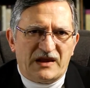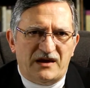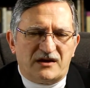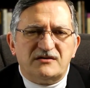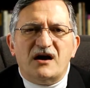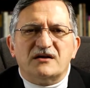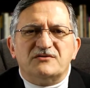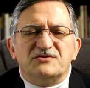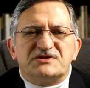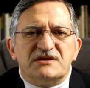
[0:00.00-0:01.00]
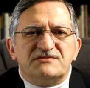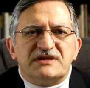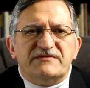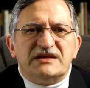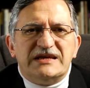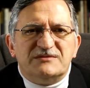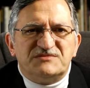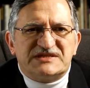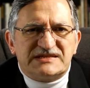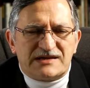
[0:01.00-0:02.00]
A God who shares even
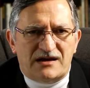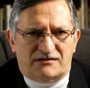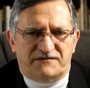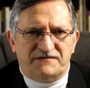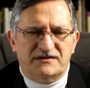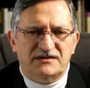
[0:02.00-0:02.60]
himself.